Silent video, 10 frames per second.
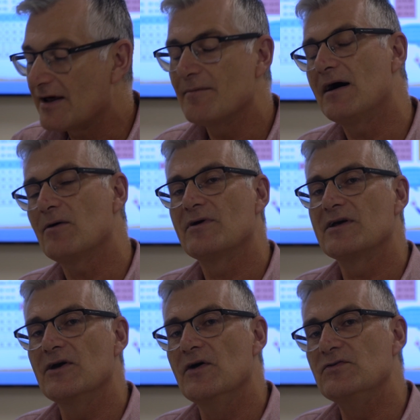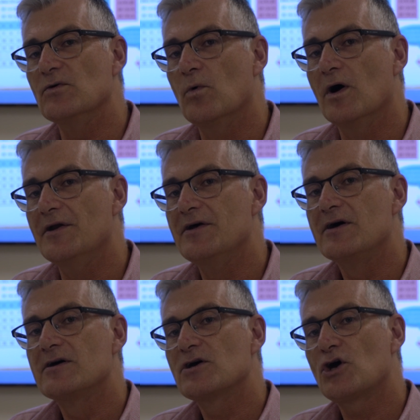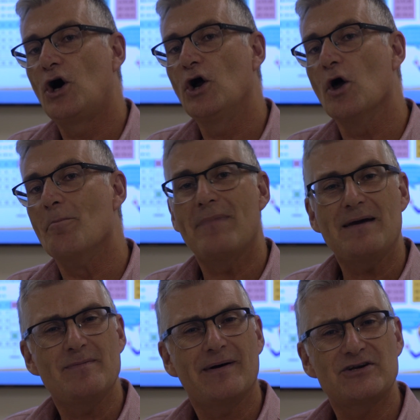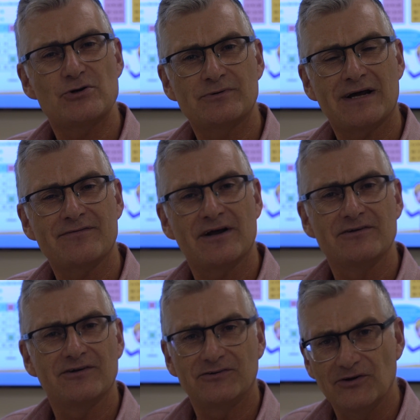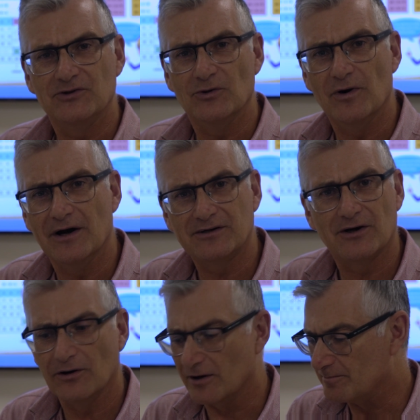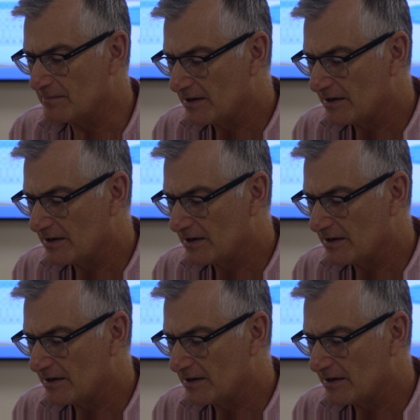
I might want to use the word column. Maybe my children haven't understood the word column.